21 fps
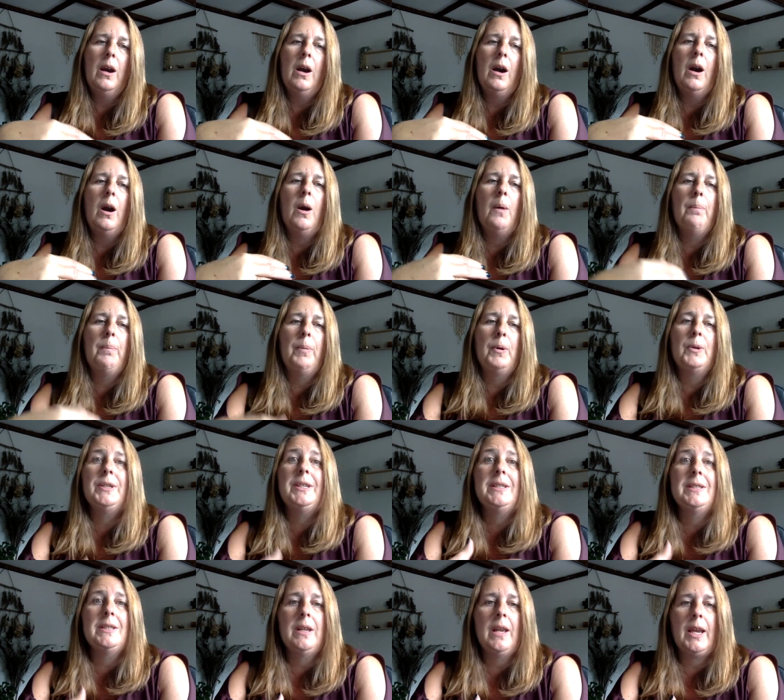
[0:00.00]
our
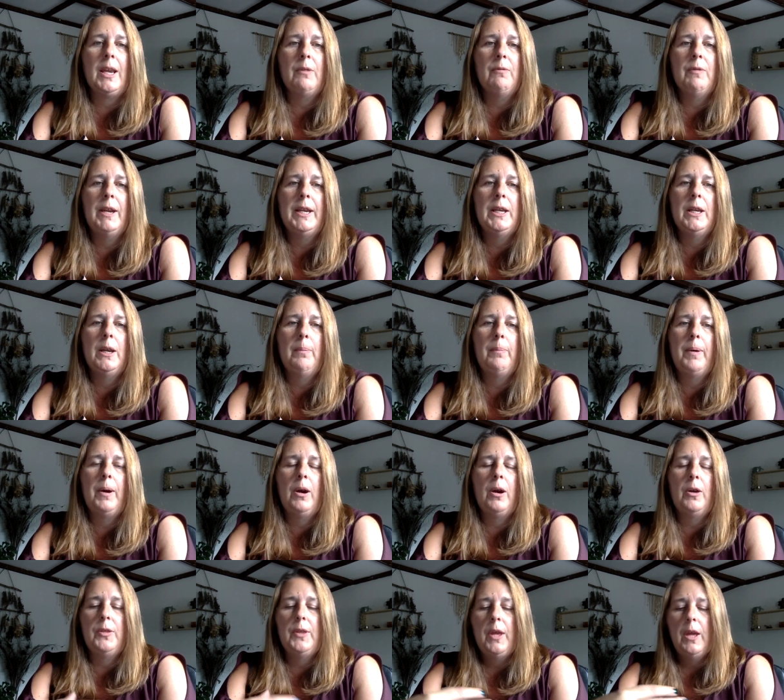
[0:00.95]
bodies like a regular
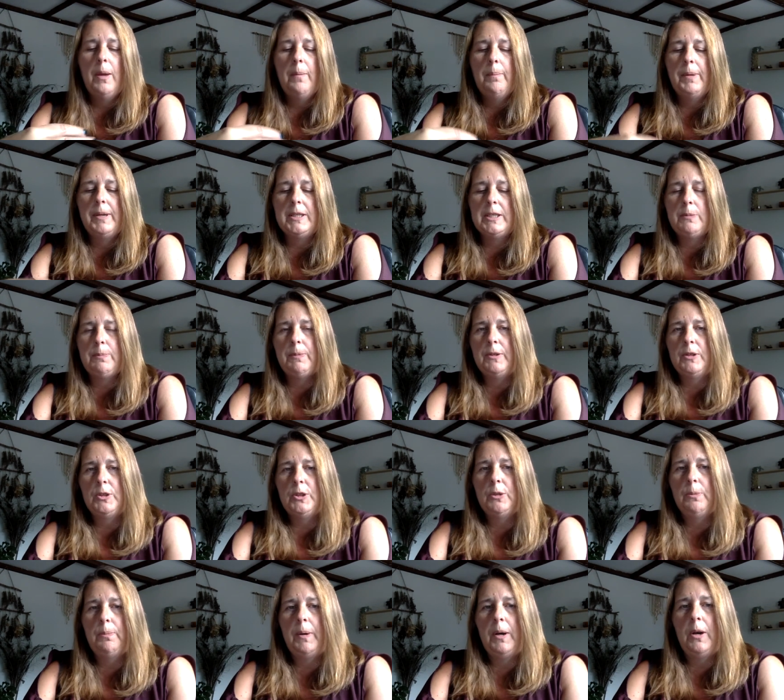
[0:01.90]
bath, but a
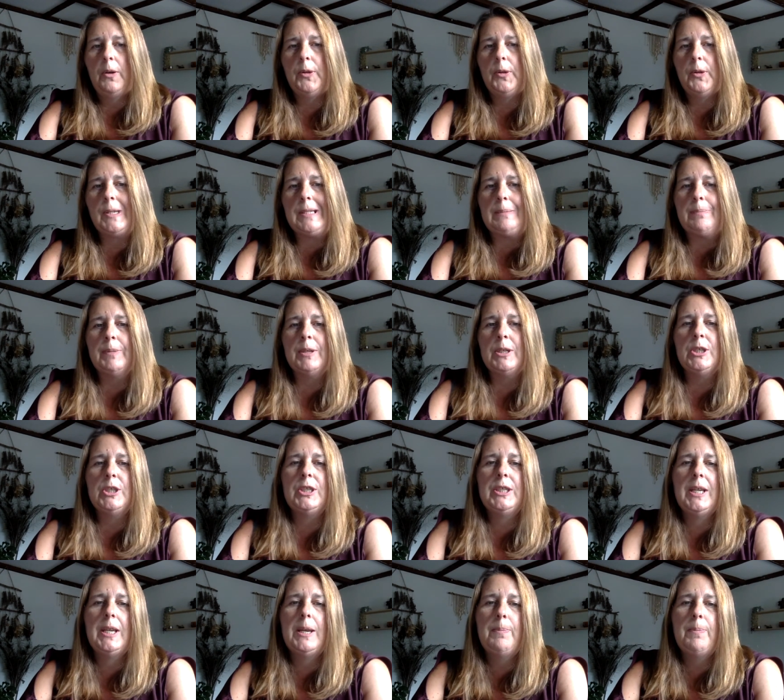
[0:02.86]
spiritual bath goes
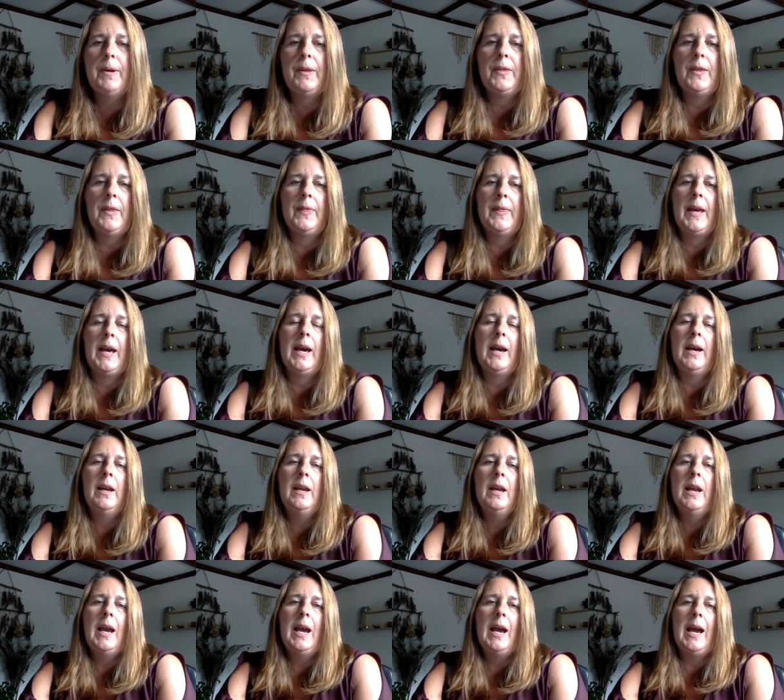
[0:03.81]
much deeper than that
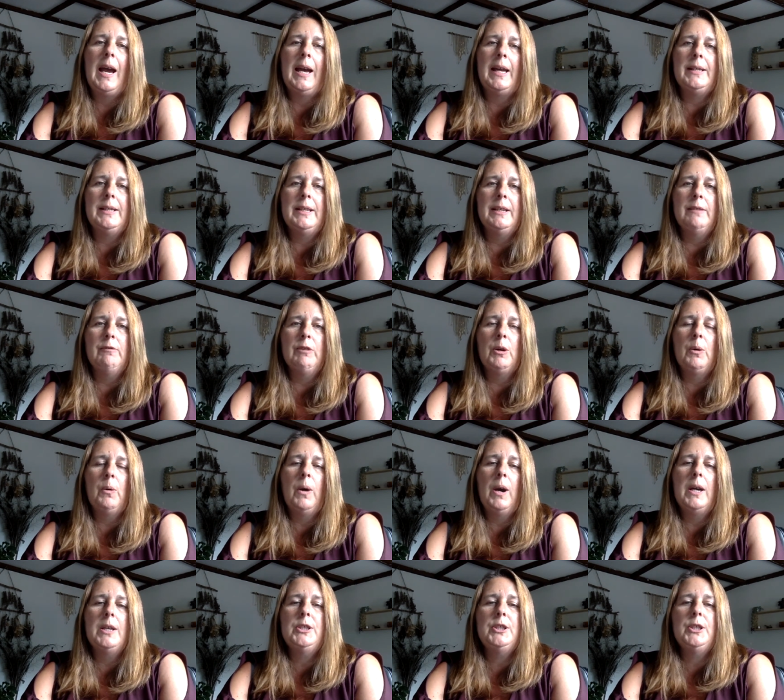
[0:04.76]
and it
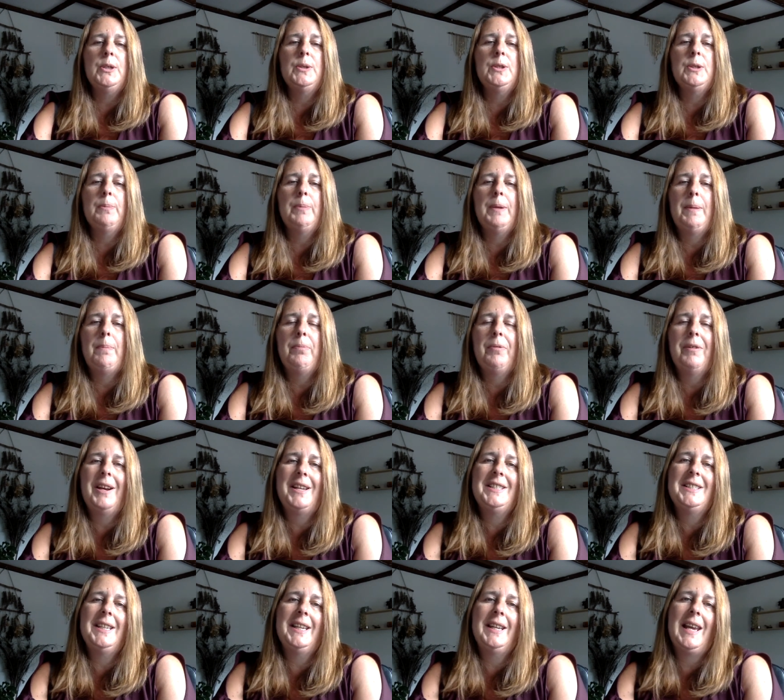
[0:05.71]
requires you to be
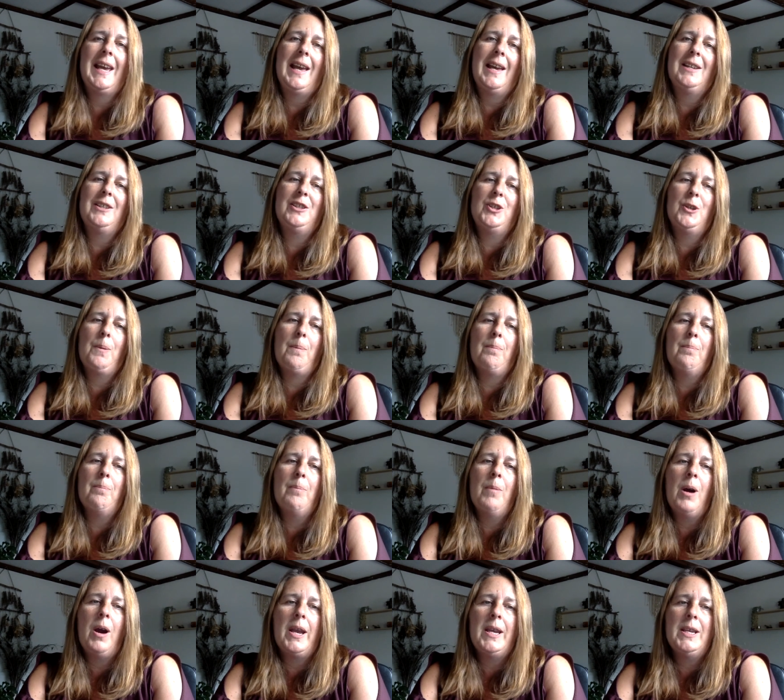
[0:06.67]
present and
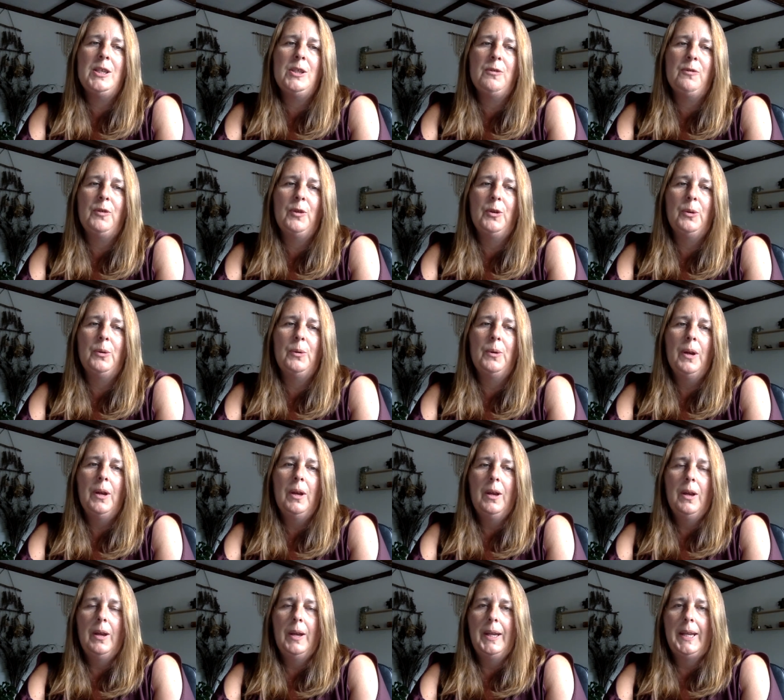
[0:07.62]
mindful.
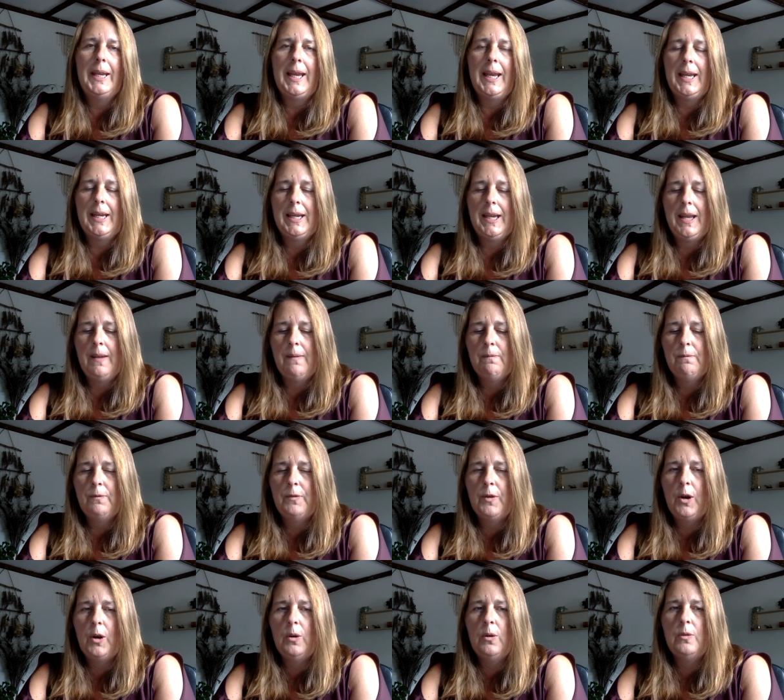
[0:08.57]
Okay, and it
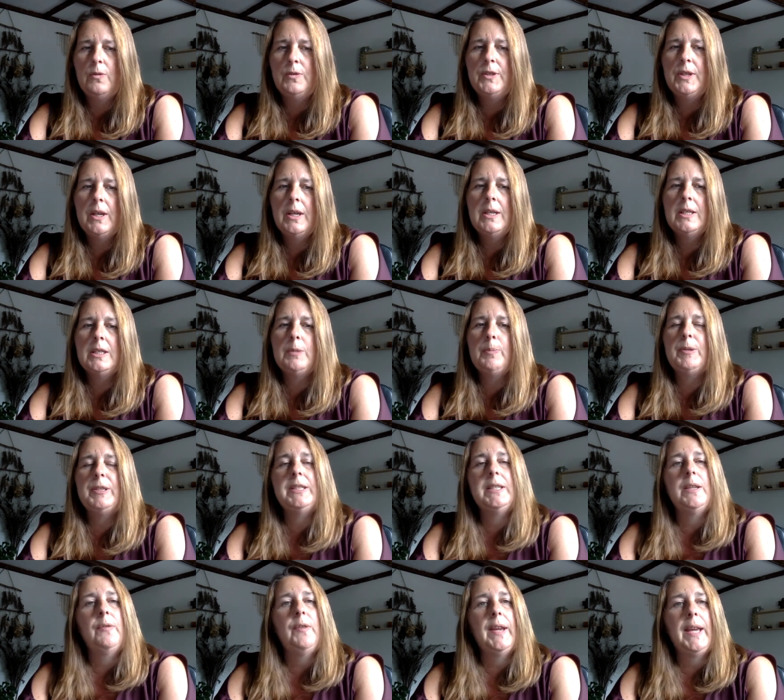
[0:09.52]
involves
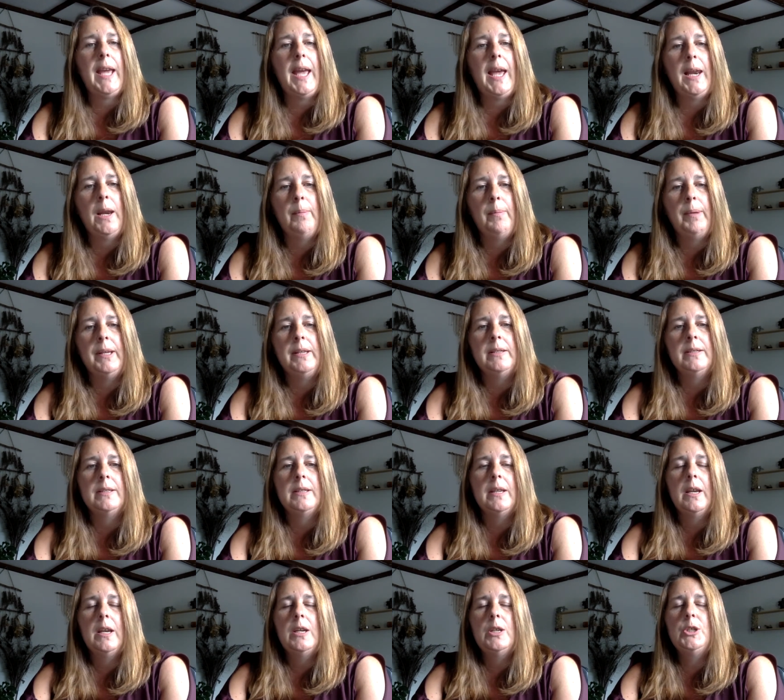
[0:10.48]
specific elements
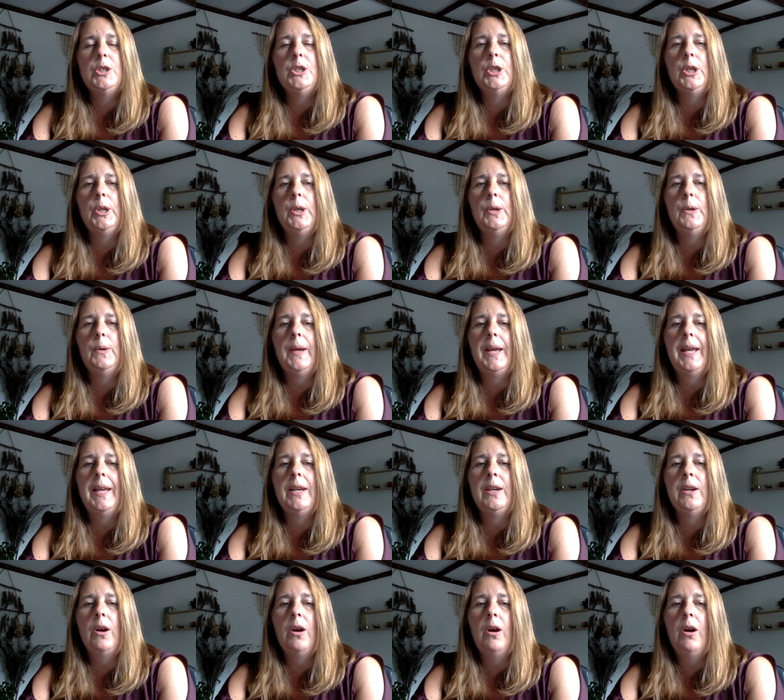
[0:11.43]
to
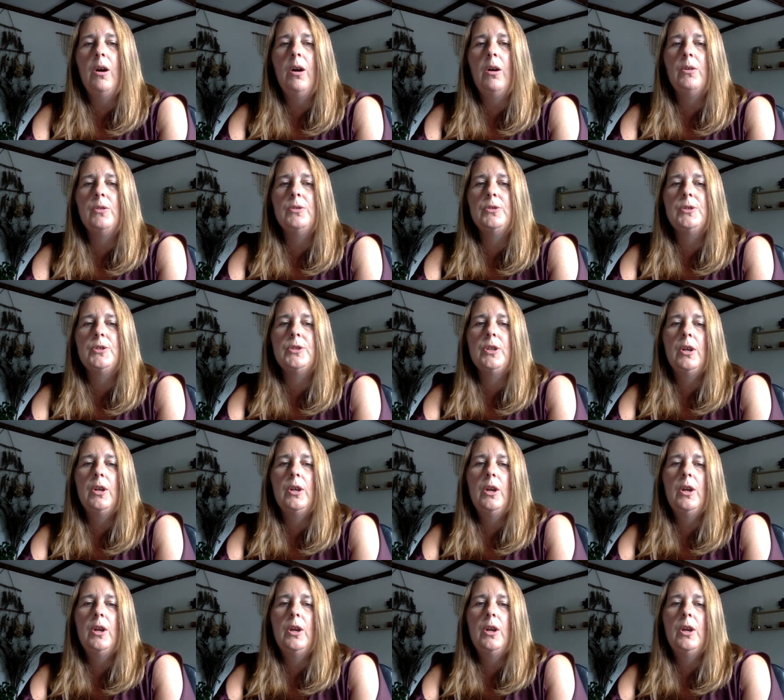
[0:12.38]
enhance